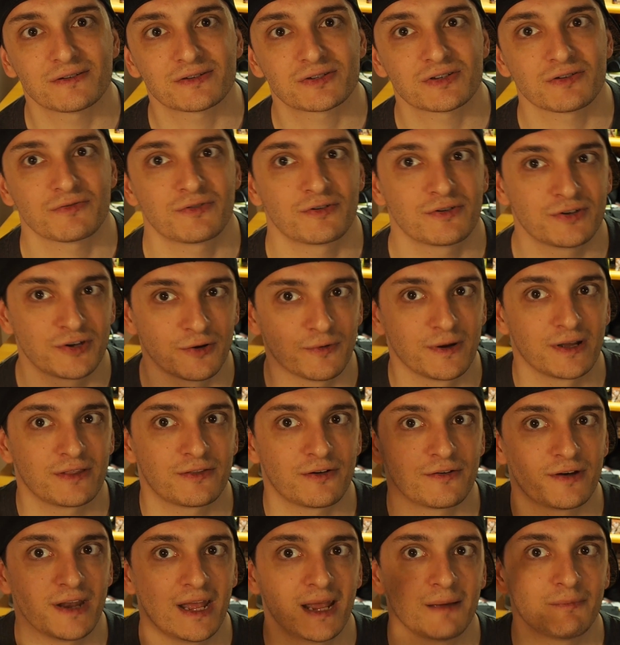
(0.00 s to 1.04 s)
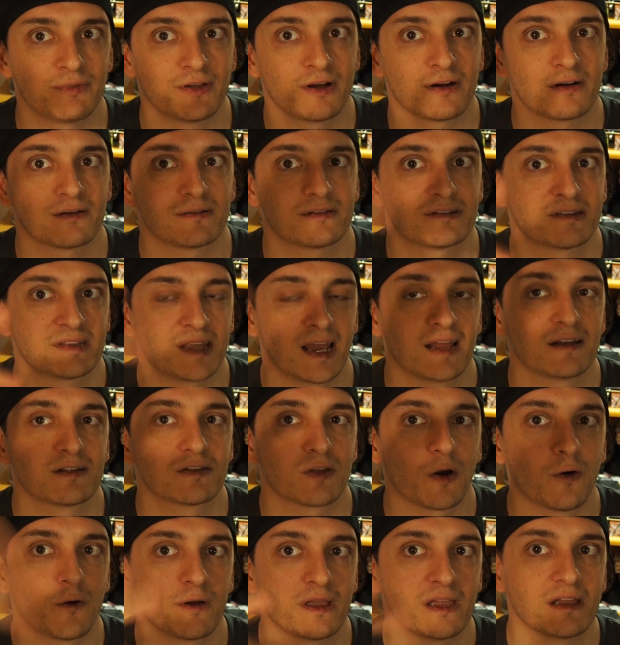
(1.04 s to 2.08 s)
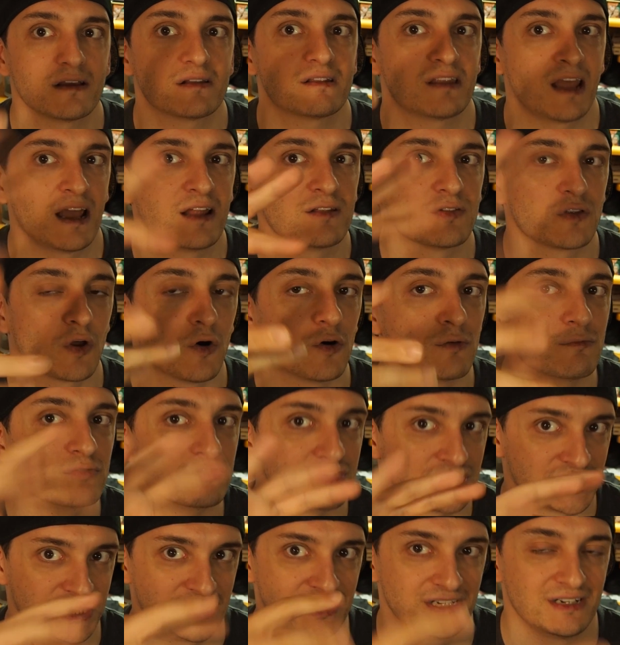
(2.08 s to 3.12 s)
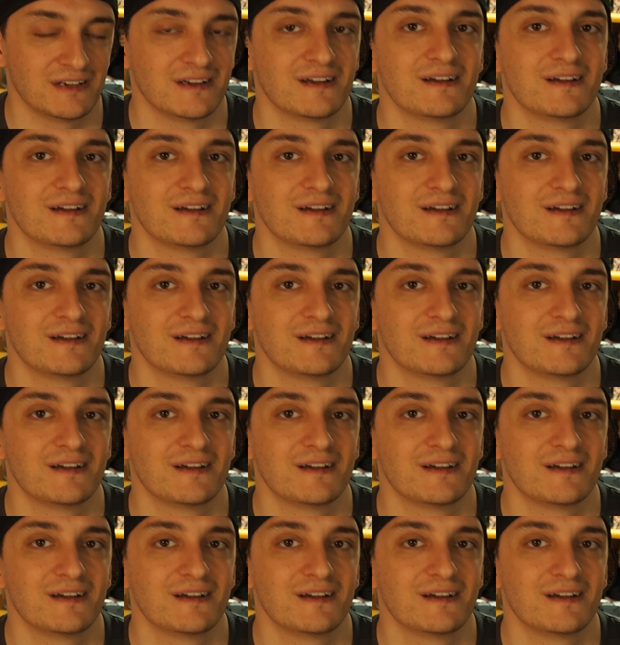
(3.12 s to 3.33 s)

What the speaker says: So they're doing their name. They're tentoing tento mushi.